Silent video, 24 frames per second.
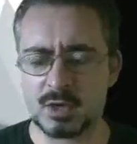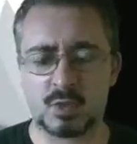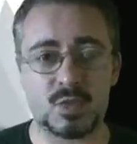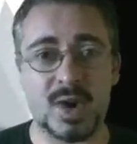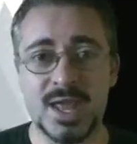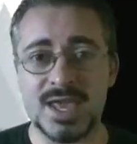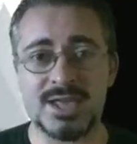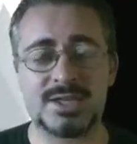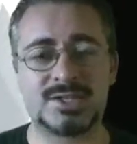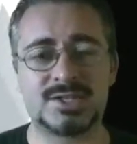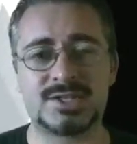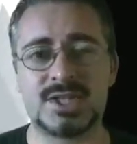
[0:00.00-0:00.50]

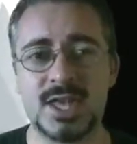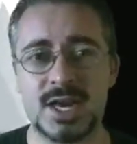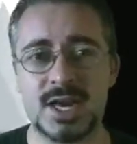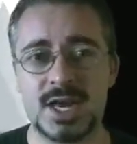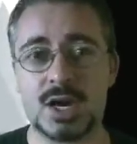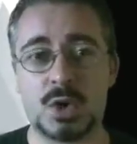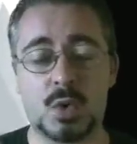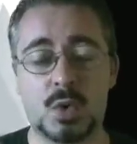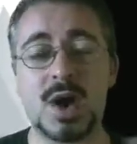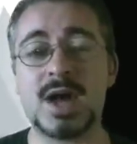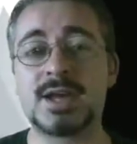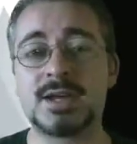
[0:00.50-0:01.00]
rakes that
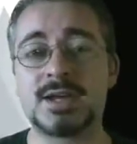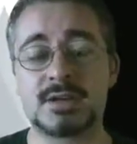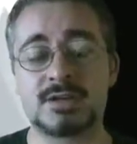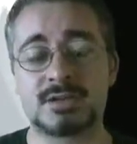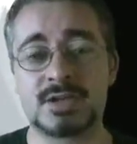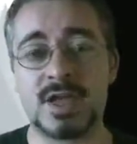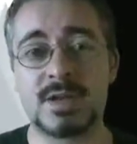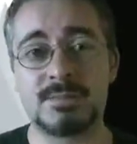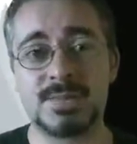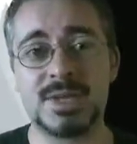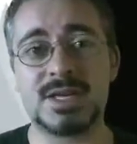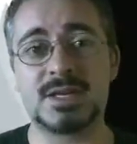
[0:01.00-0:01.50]
are quite
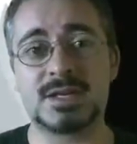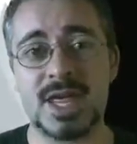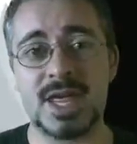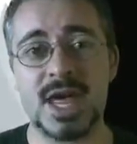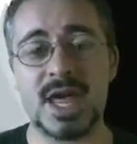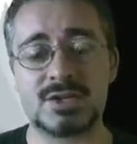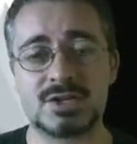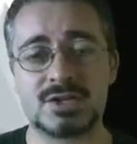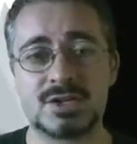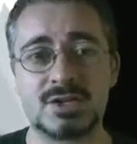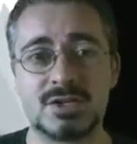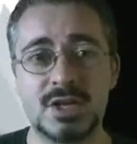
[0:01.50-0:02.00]
a bit
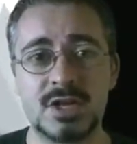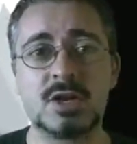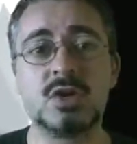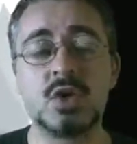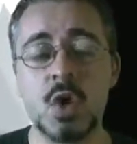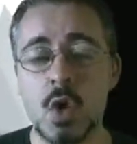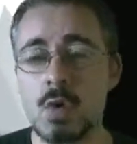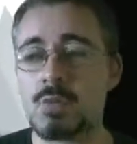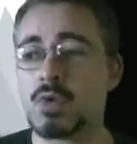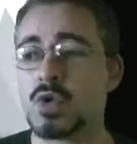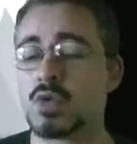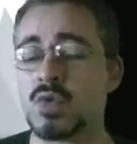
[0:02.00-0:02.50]
larger than
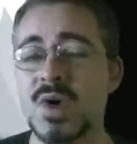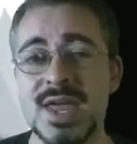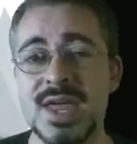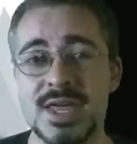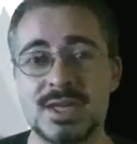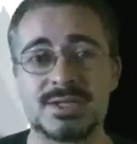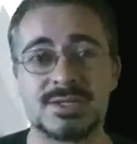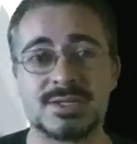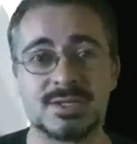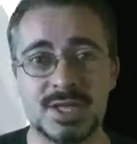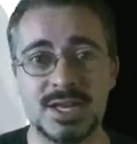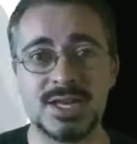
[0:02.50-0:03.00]
normal
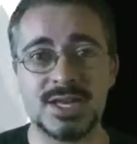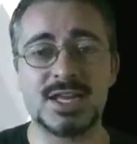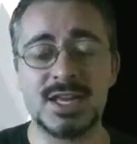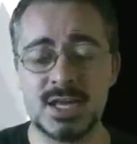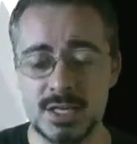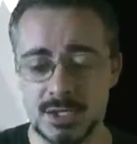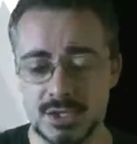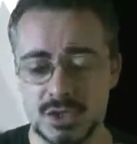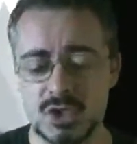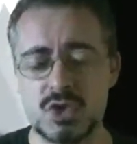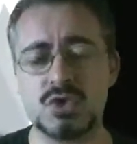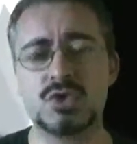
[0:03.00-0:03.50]
rakes. They
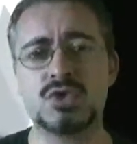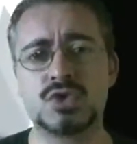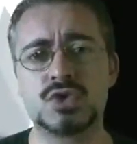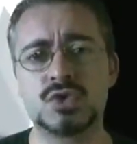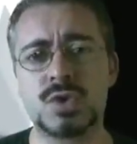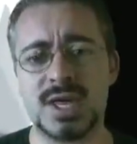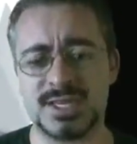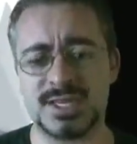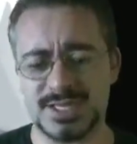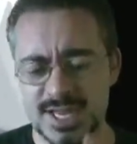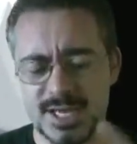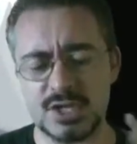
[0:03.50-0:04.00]
need huge
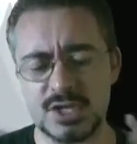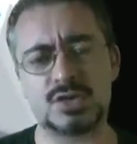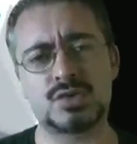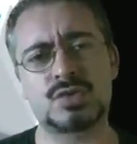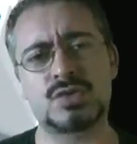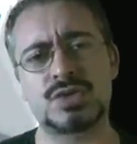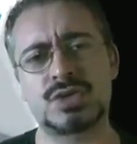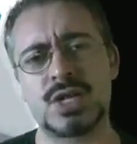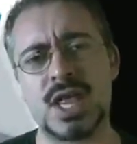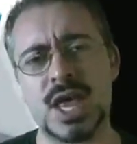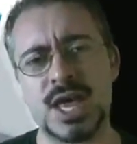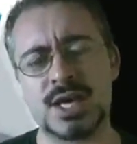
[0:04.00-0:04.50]
rakes,
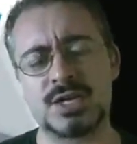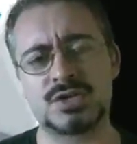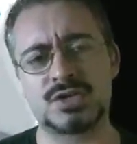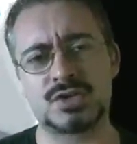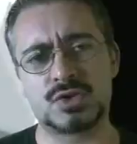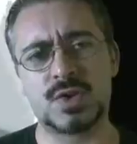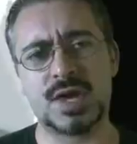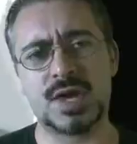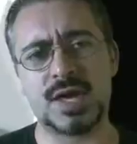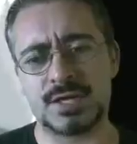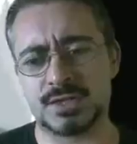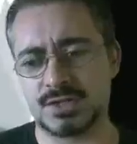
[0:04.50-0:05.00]
extra
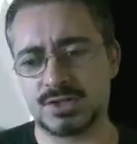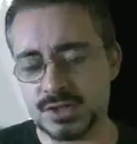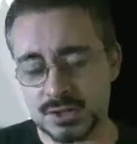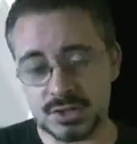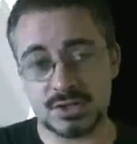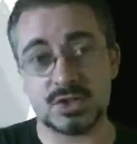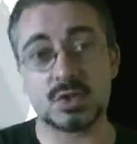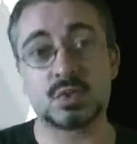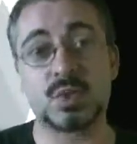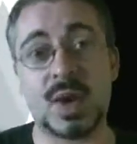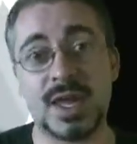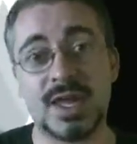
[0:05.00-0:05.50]
large rakes,
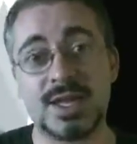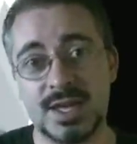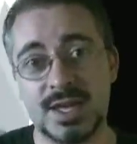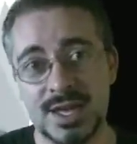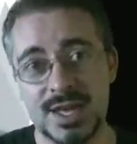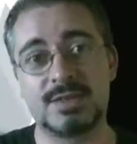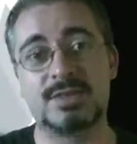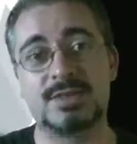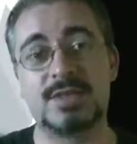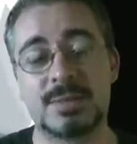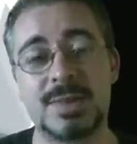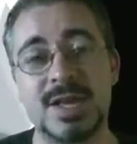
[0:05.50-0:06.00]
just to rake
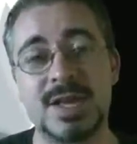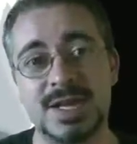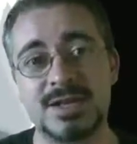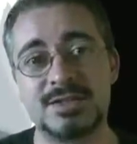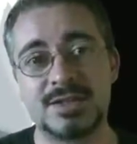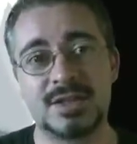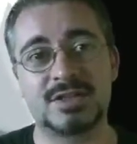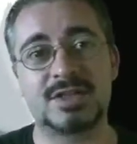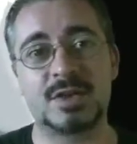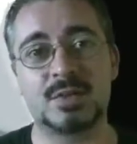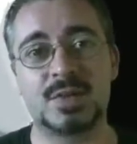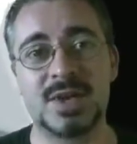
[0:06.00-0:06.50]
in the money
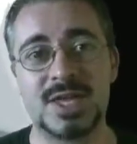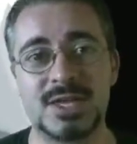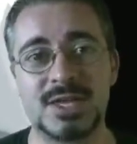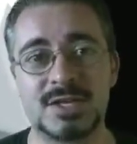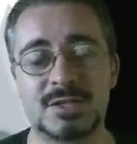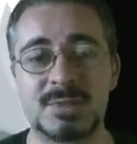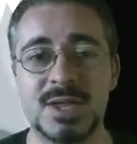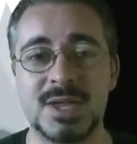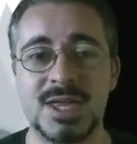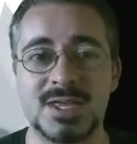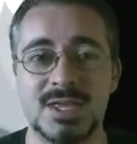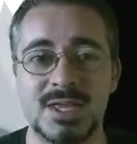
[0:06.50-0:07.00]
that the Wii
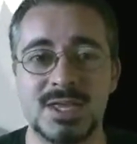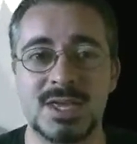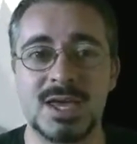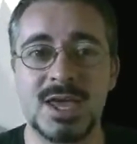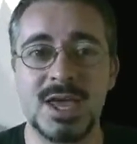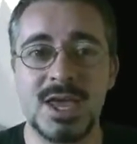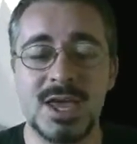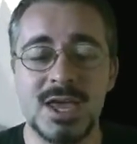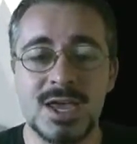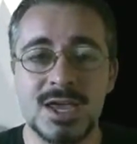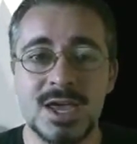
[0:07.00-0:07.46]
is making.